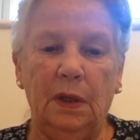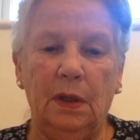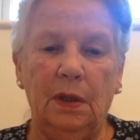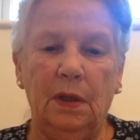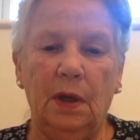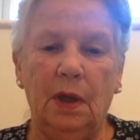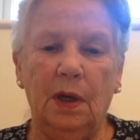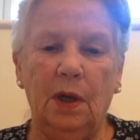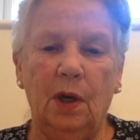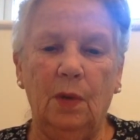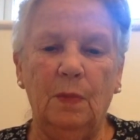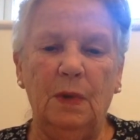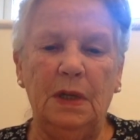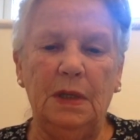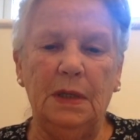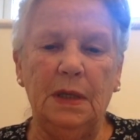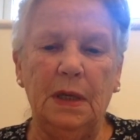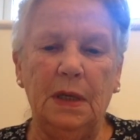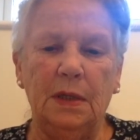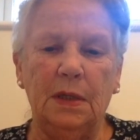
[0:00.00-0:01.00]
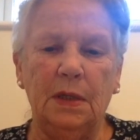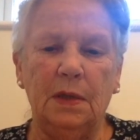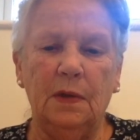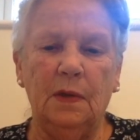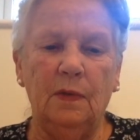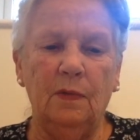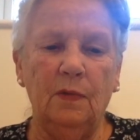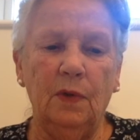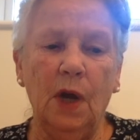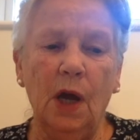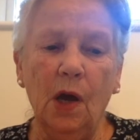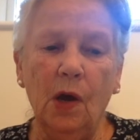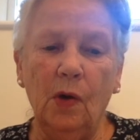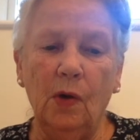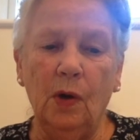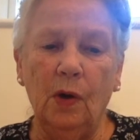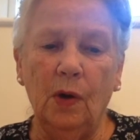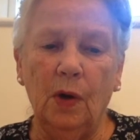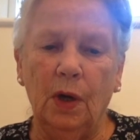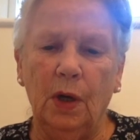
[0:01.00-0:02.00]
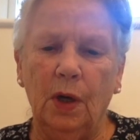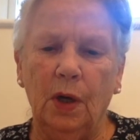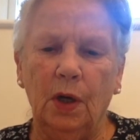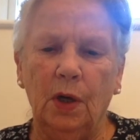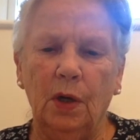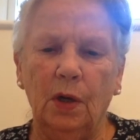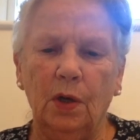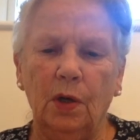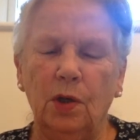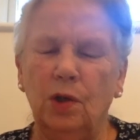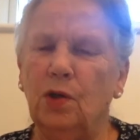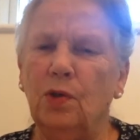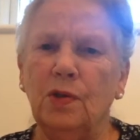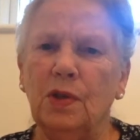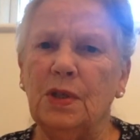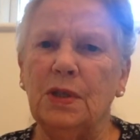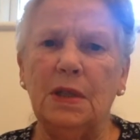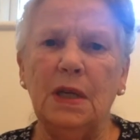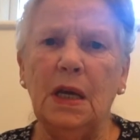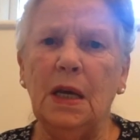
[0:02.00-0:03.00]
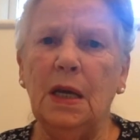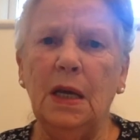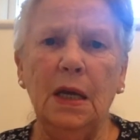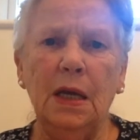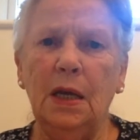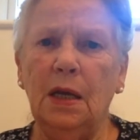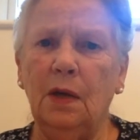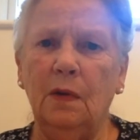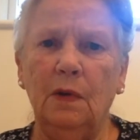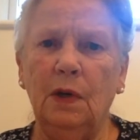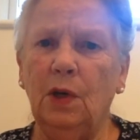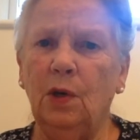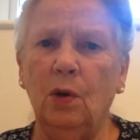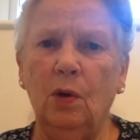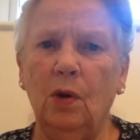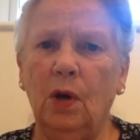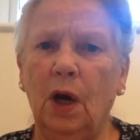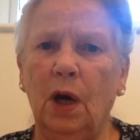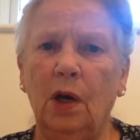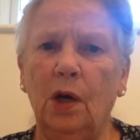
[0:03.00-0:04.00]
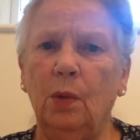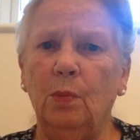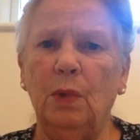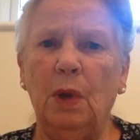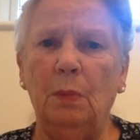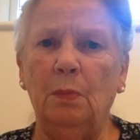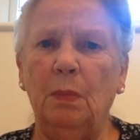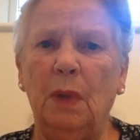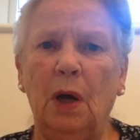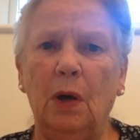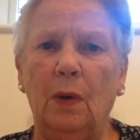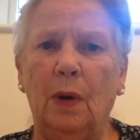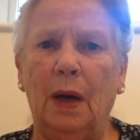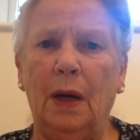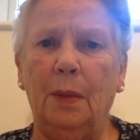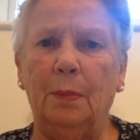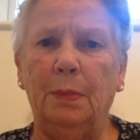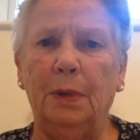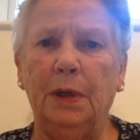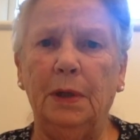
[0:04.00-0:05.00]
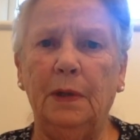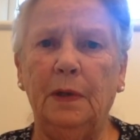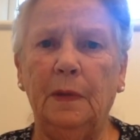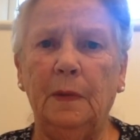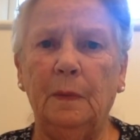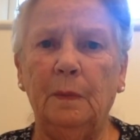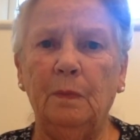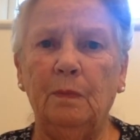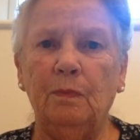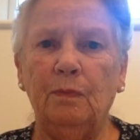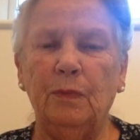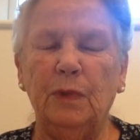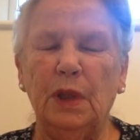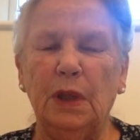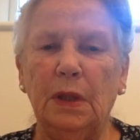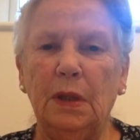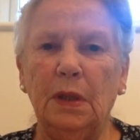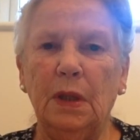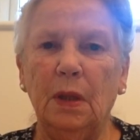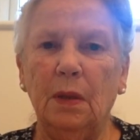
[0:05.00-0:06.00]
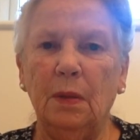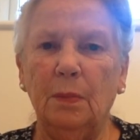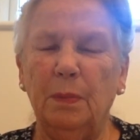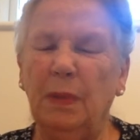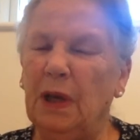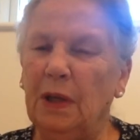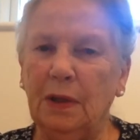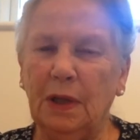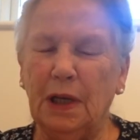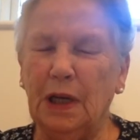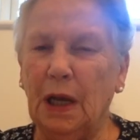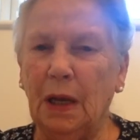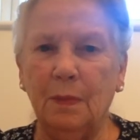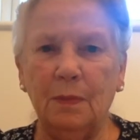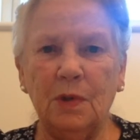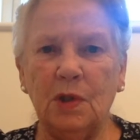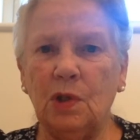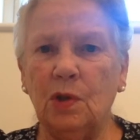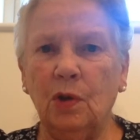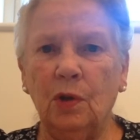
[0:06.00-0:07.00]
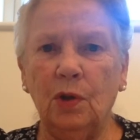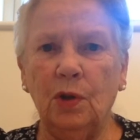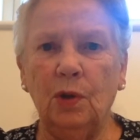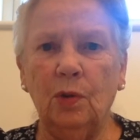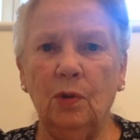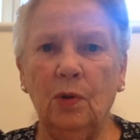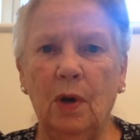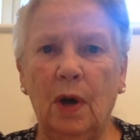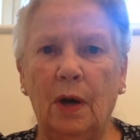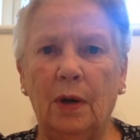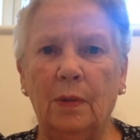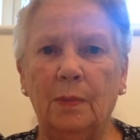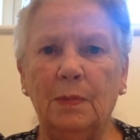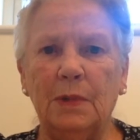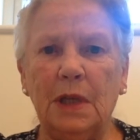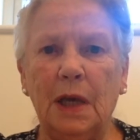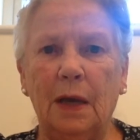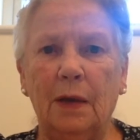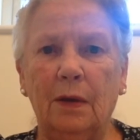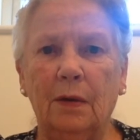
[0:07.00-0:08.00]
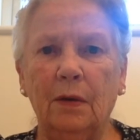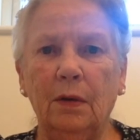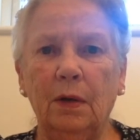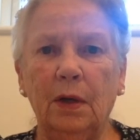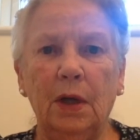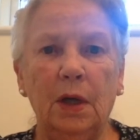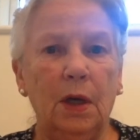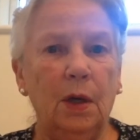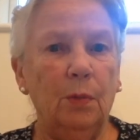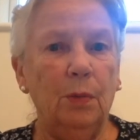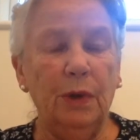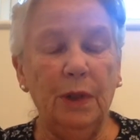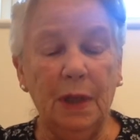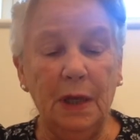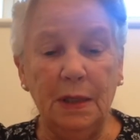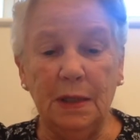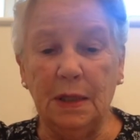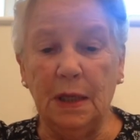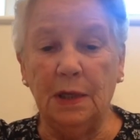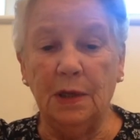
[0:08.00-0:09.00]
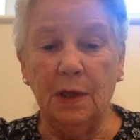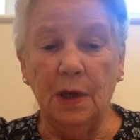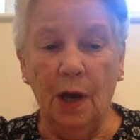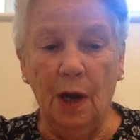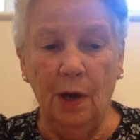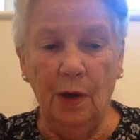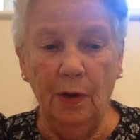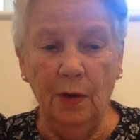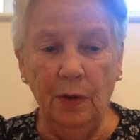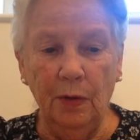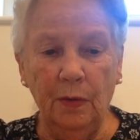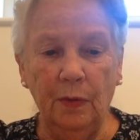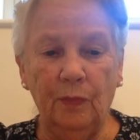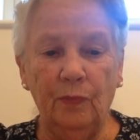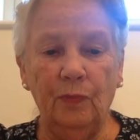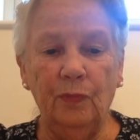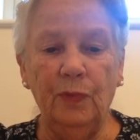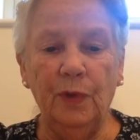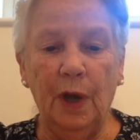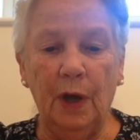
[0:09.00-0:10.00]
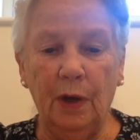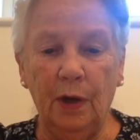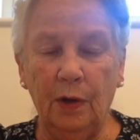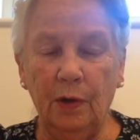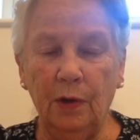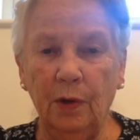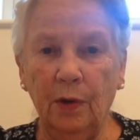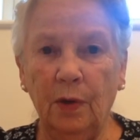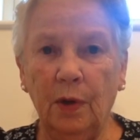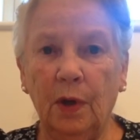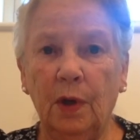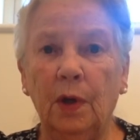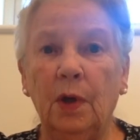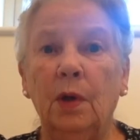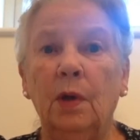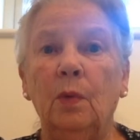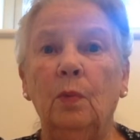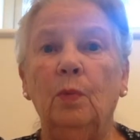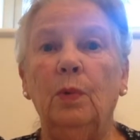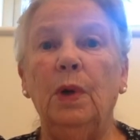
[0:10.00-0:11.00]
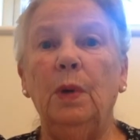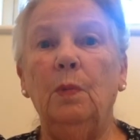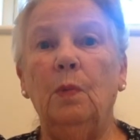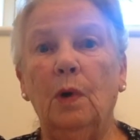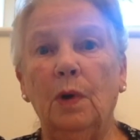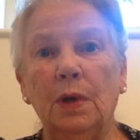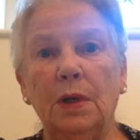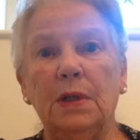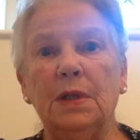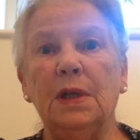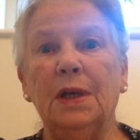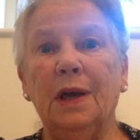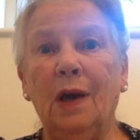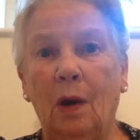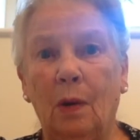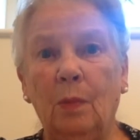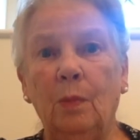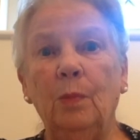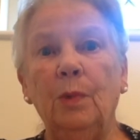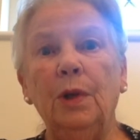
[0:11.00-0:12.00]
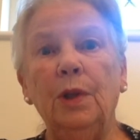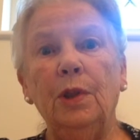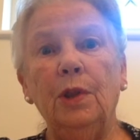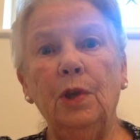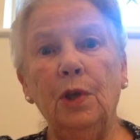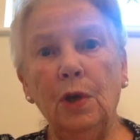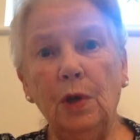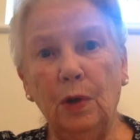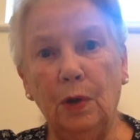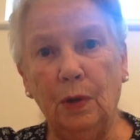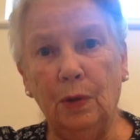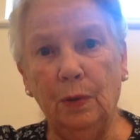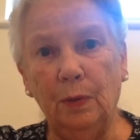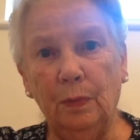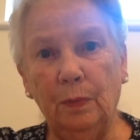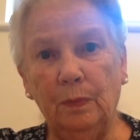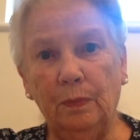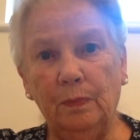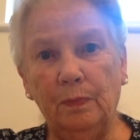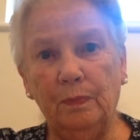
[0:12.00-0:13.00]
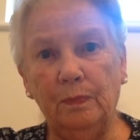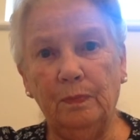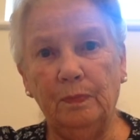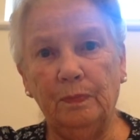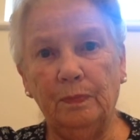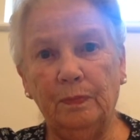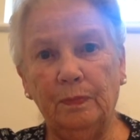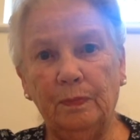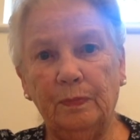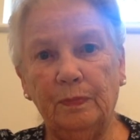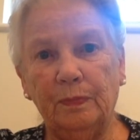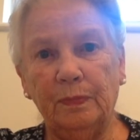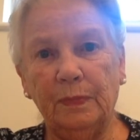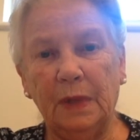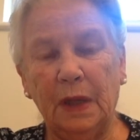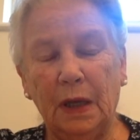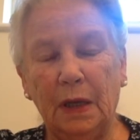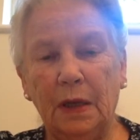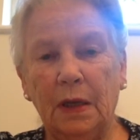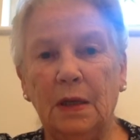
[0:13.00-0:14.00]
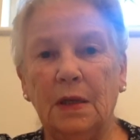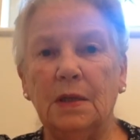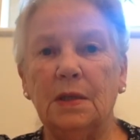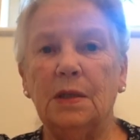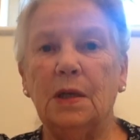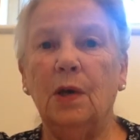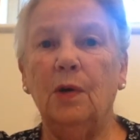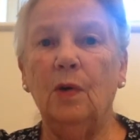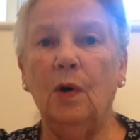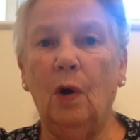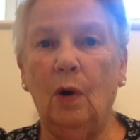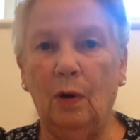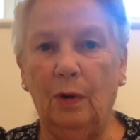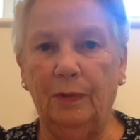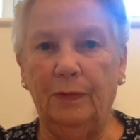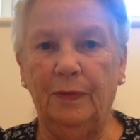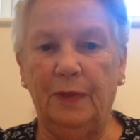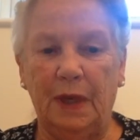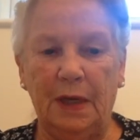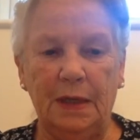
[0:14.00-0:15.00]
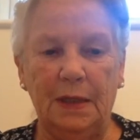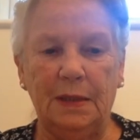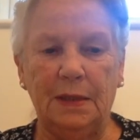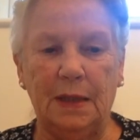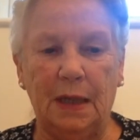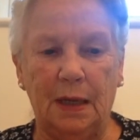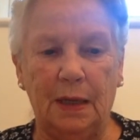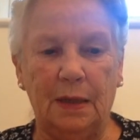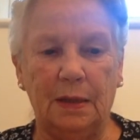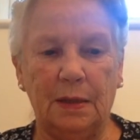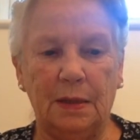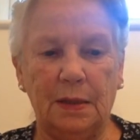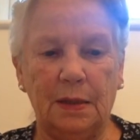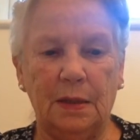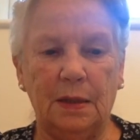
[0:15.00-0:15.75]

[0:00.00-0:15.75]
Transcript: Naomi said, "No, you stay here in your home in Moab. Bethlehem's not your hometown." But they said, No, we want to come with you. So off they set.